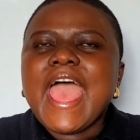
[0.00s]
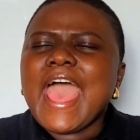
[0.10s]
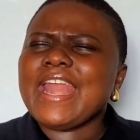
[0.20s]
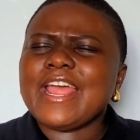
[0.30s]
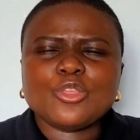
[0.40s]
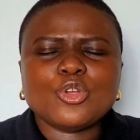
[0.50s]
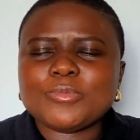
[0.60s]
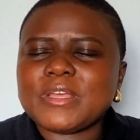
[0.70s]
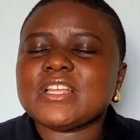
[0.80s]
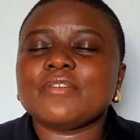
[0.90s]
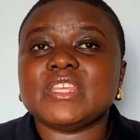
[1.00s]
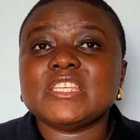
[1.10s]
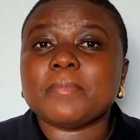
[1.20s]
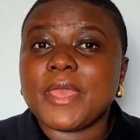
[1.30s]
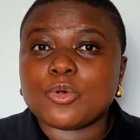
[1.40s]
And I thought to myself,
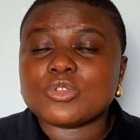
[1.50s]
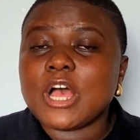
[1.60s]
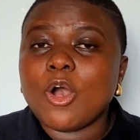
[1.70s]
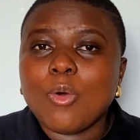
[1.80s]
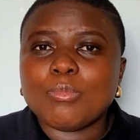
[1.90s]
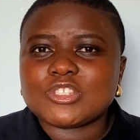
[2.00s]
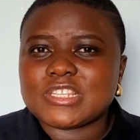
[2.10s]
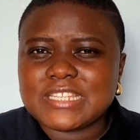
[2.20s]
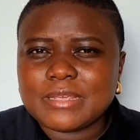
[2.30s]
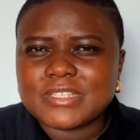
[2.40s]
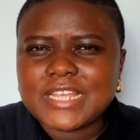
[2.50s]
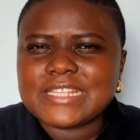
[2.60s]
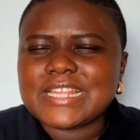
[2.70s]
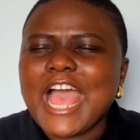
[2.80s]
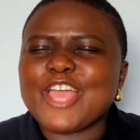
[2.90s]
these mangoes are almost the same
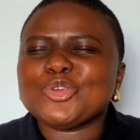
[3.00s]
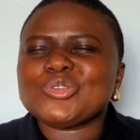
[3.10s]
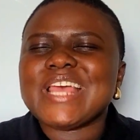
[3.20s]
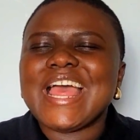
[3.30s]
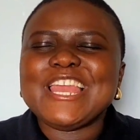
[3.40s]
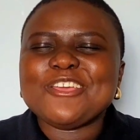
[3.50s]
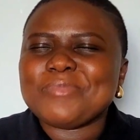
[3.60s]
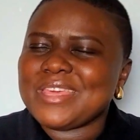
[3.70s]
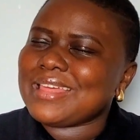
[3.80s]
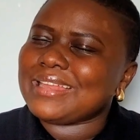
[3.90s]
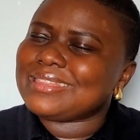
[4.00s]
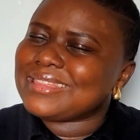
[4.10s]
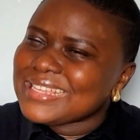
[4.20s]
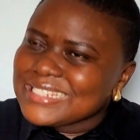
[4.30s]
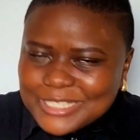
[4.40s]
size. Are you telling me that
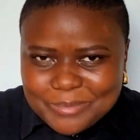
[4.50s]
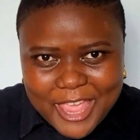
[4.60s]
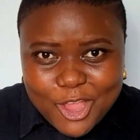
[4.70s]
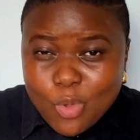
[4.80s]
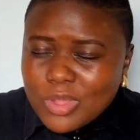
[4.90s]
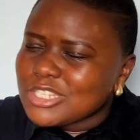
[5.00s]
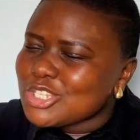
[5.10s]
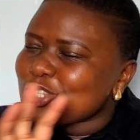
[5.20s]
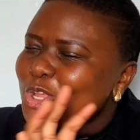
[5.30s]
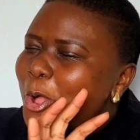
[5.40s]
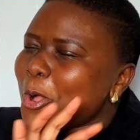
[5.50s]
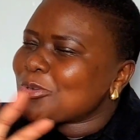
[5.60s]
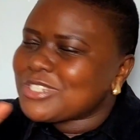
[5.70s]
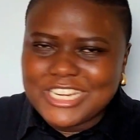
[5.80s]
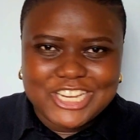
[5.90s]
this mango is
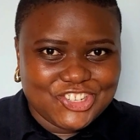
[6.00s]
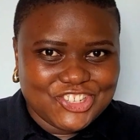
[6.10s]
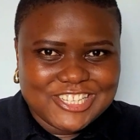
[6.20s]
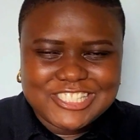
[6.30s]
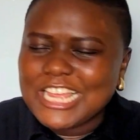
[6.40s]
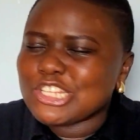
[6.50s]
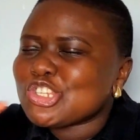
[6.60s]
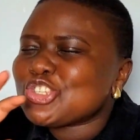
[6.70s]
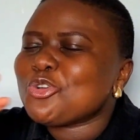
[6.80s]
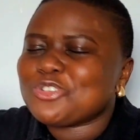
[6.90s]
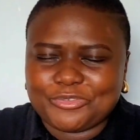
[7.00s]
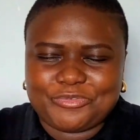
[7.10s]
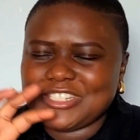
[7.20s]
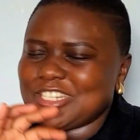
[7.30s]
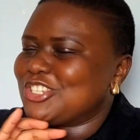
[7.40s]
so delicious and so
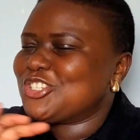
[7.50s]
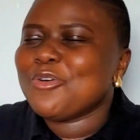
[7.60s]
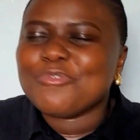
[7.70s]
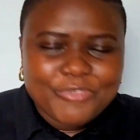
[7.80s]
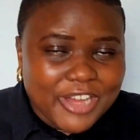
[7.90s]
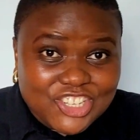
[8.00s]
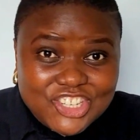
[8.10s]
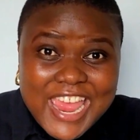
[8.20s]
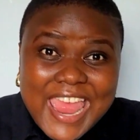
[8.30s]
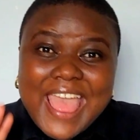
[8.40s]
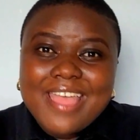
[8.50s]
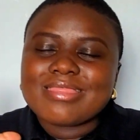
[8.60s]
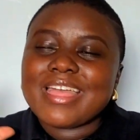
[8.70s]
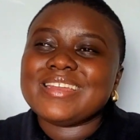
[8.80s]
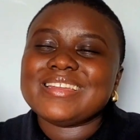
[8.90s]
different and so fresh
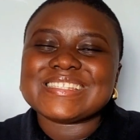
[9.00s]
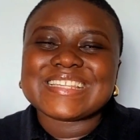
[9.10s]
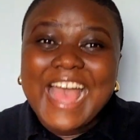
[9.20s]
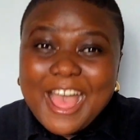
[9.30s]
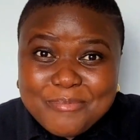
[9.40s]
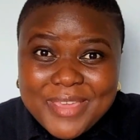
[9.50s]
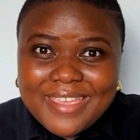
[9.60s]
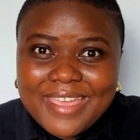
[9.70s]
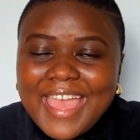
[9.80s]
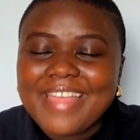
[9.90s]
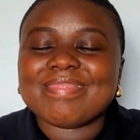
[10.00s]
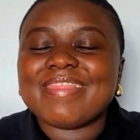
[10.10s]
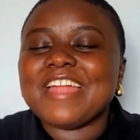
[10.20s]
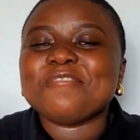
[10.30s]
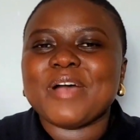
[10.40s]
that it is coming at
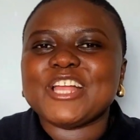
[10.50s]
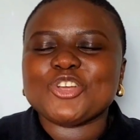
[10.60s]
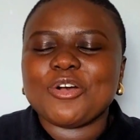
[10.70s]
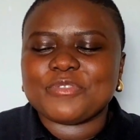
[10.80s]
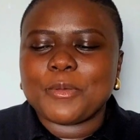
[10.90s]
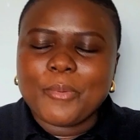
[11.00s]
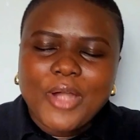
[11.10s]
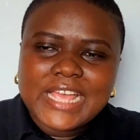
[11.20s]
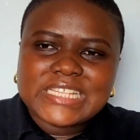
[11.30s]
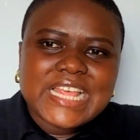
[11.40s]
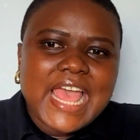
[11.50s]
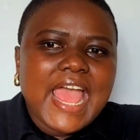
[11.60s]
that much of the price?